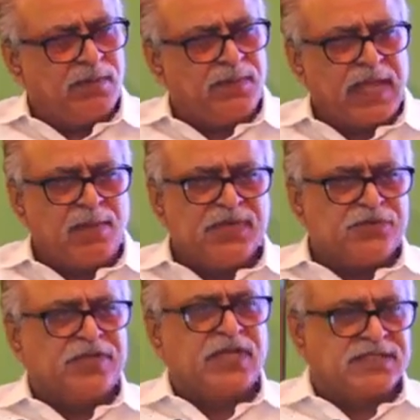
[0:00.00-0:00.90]

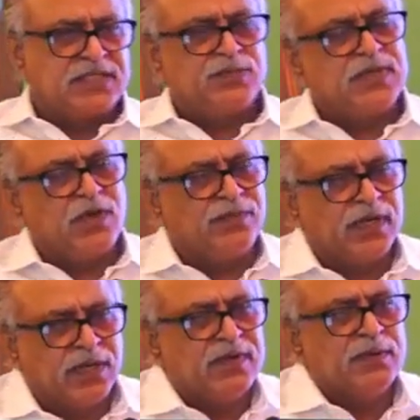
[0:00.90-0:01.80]
parametric assessment of a
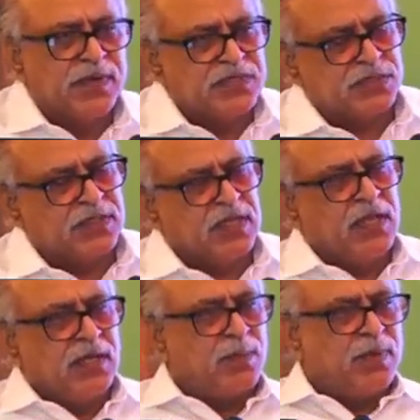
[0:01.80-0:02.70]
given patient,
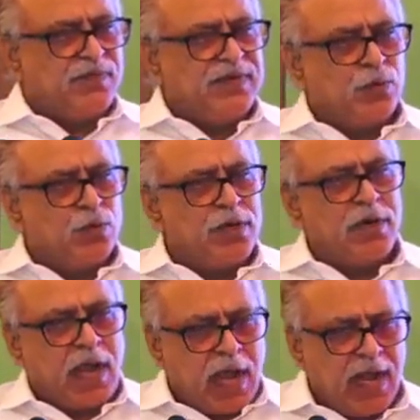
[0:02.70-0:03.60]
like between
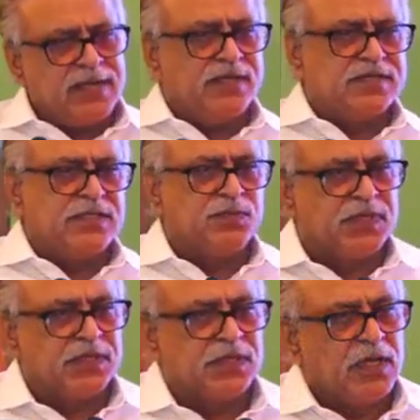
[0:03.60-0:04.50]
donor and a
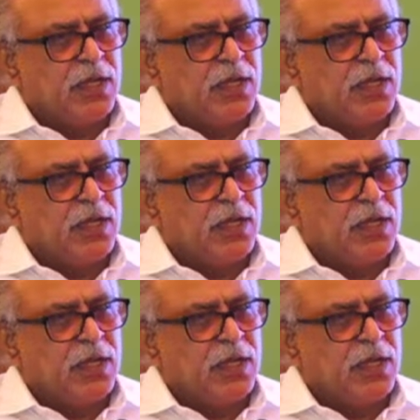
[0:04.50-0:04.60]
recipient,